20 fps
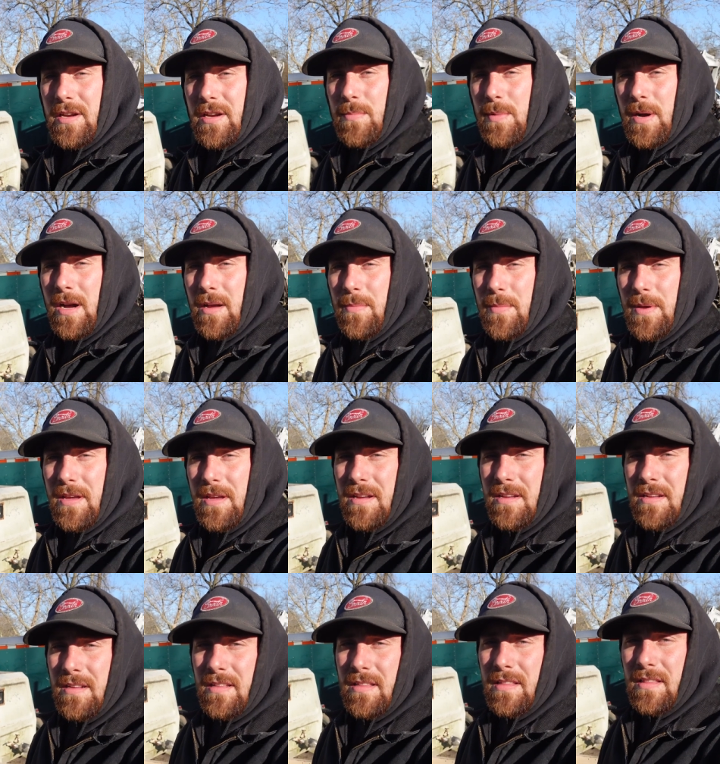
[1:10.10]
here behind me,
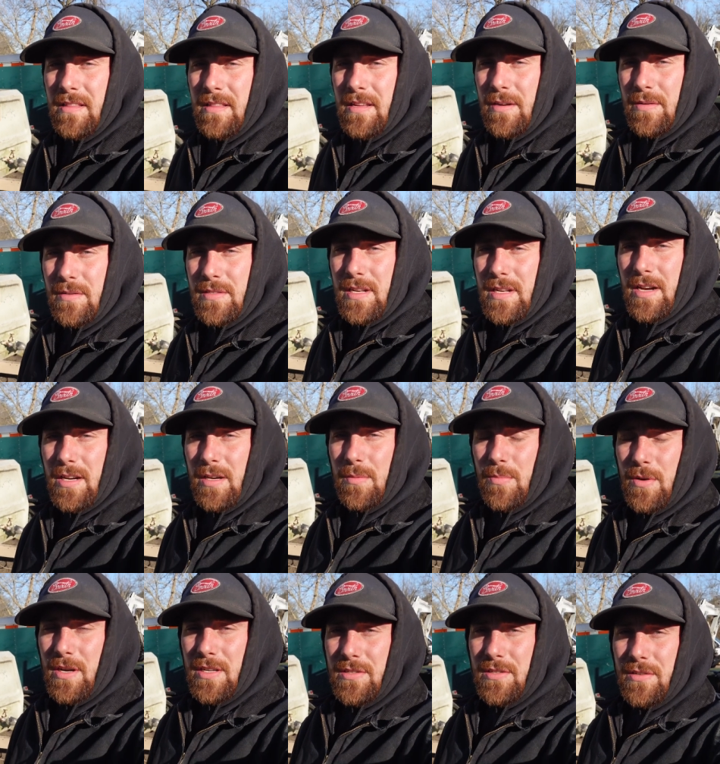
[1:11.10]
there is an air
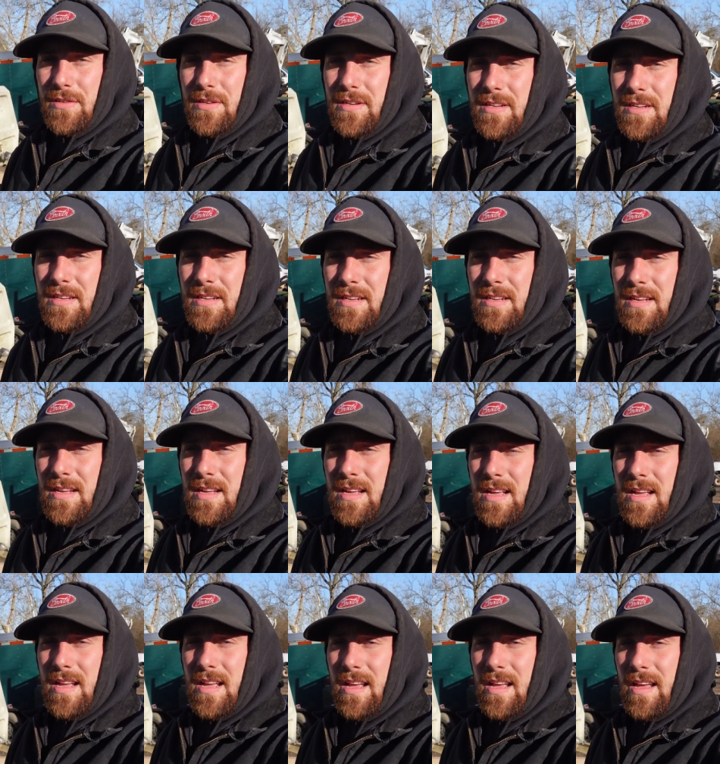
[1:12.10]
compressor.
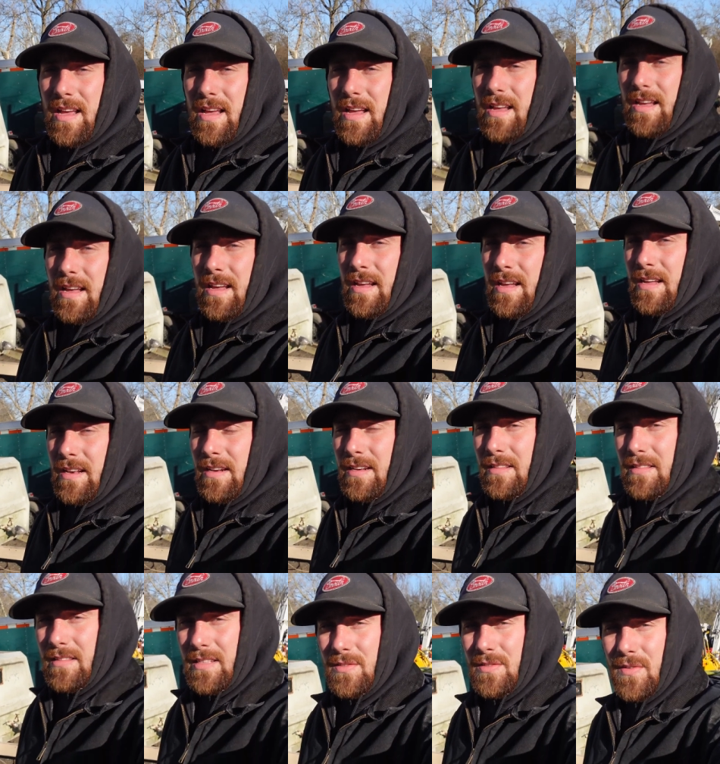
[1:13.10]
And
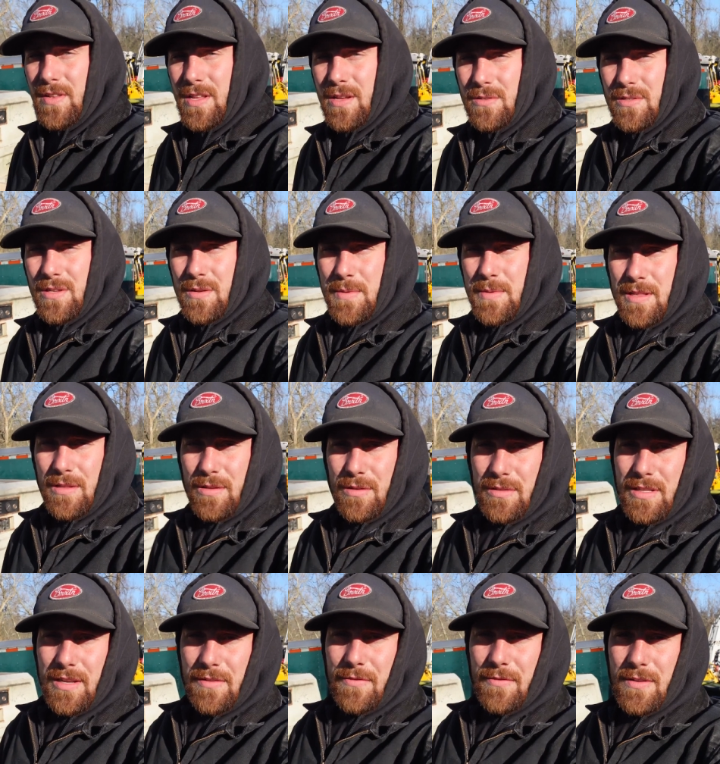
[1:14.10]
this video is going to be a little
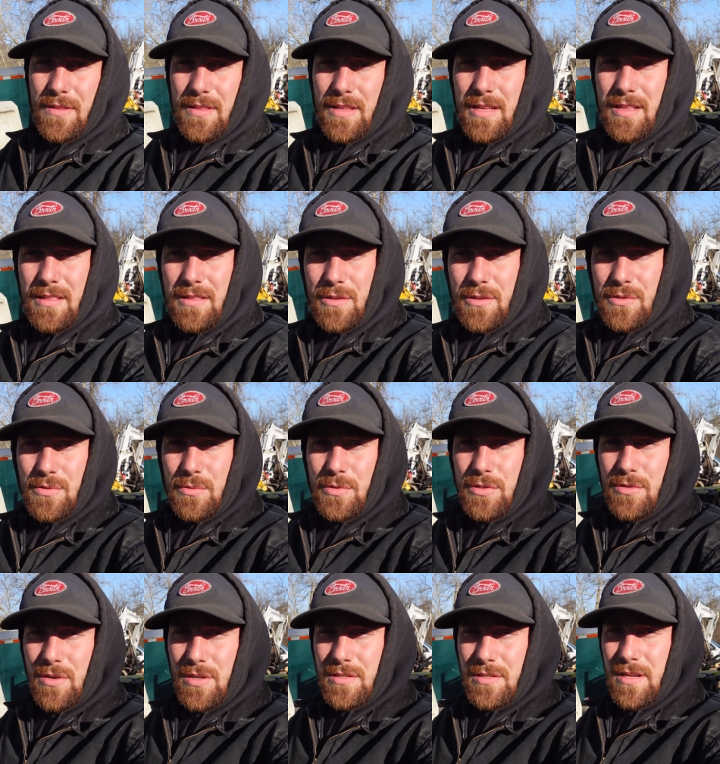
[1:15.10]
different than the usual
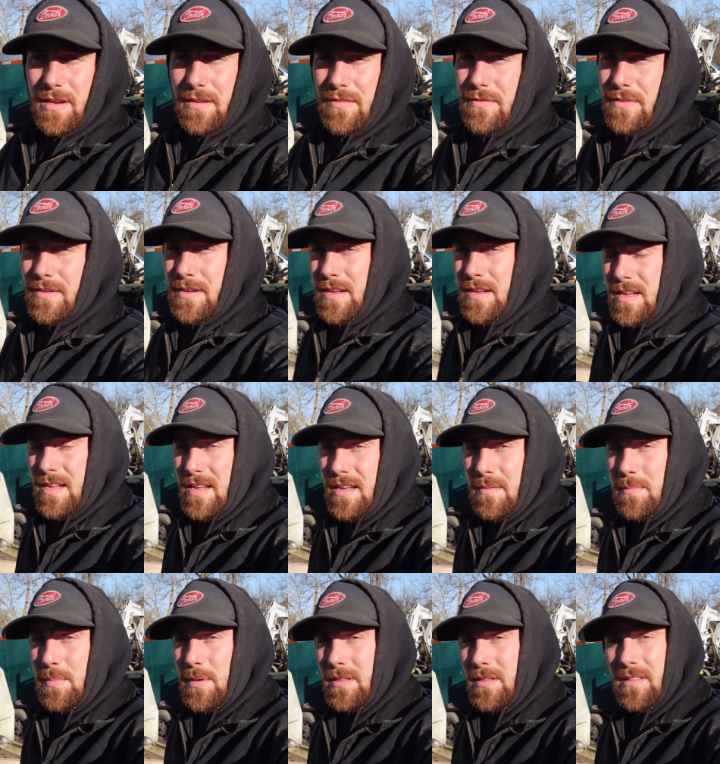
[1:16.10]
truck stuff,
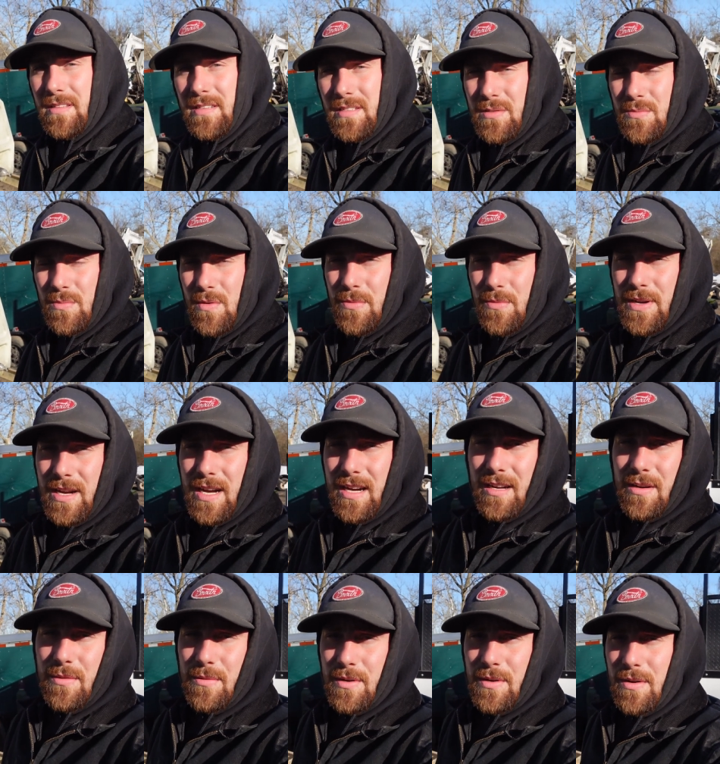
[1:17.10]
but this is what we got
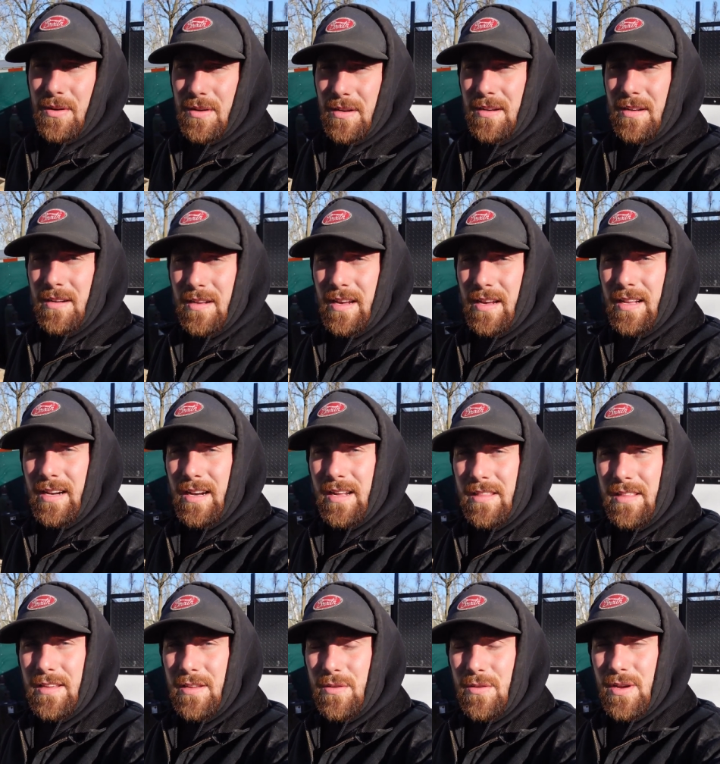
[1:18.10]
going on, and I
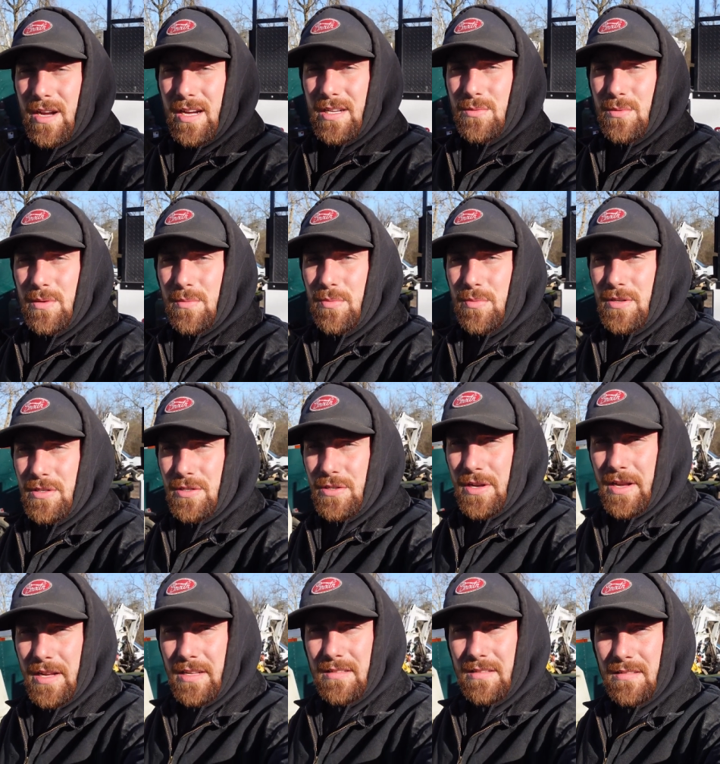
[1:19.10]
think you guys would
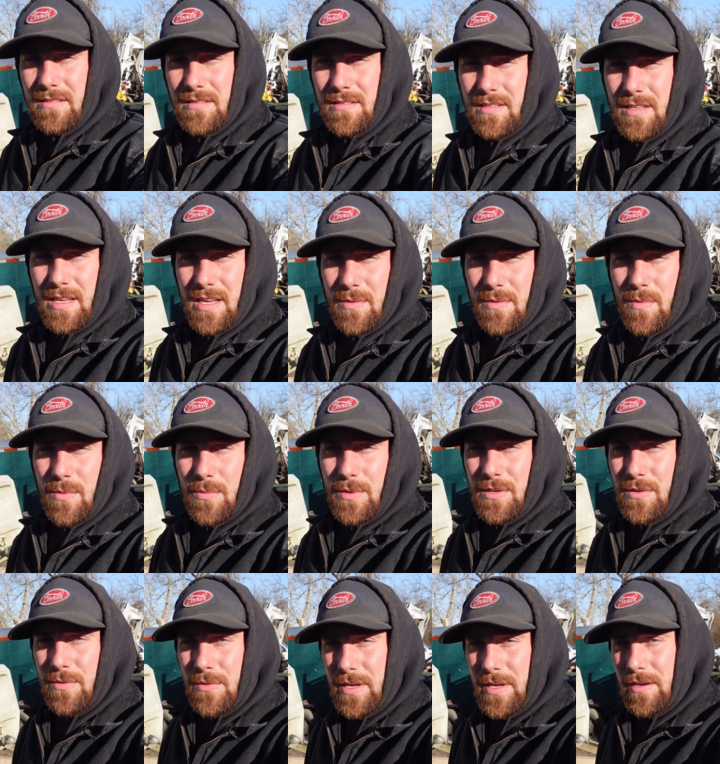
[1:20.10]
appreciate seeing what we
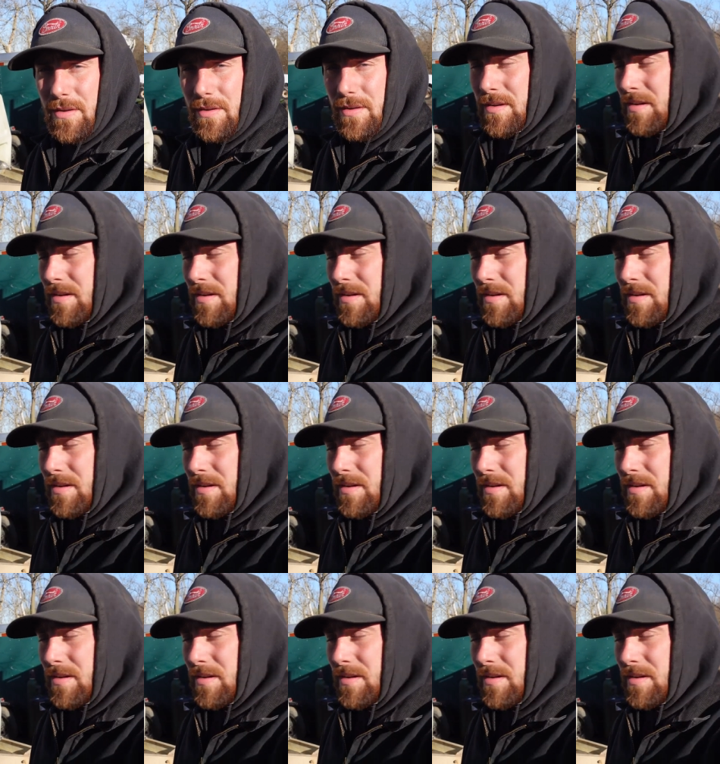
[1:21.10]
do here.